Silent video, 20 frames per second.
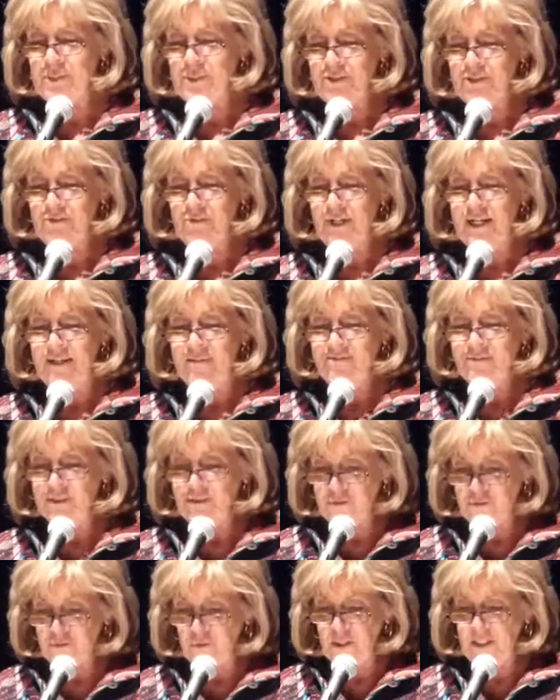witchcraft,
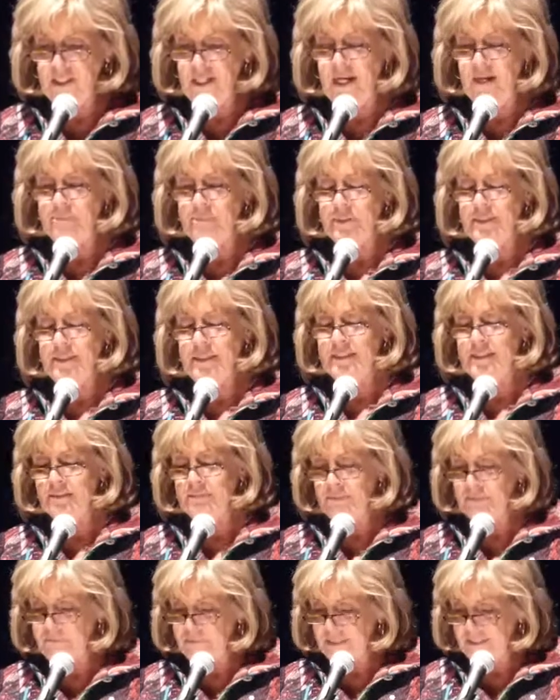destroy
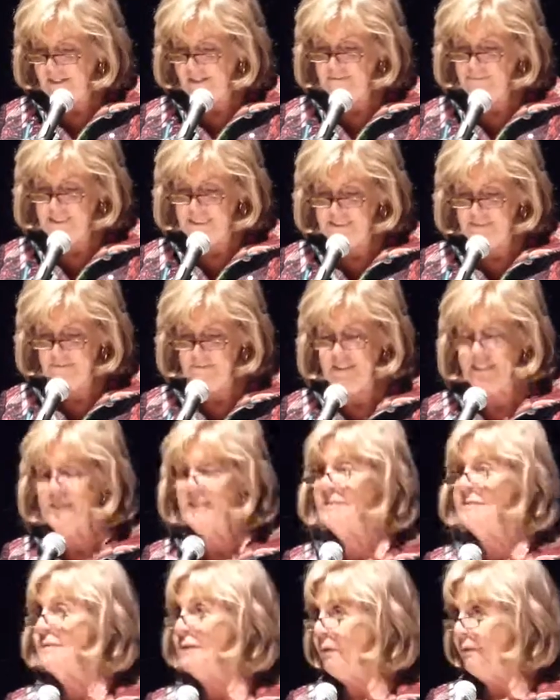capitalism, and become
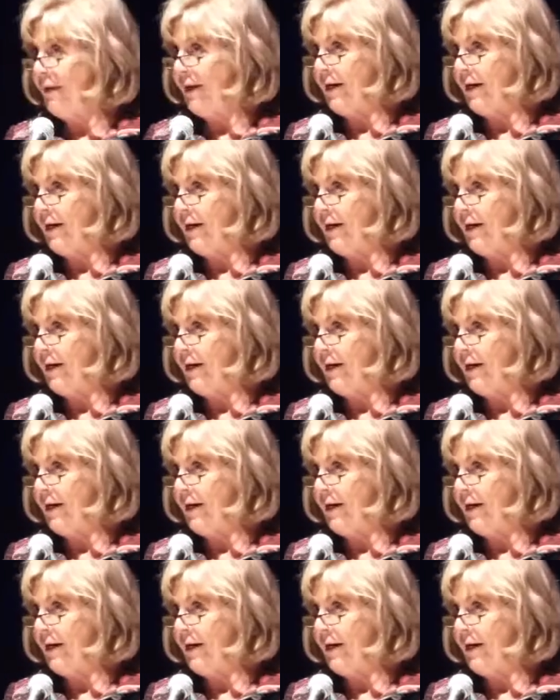lesbians. When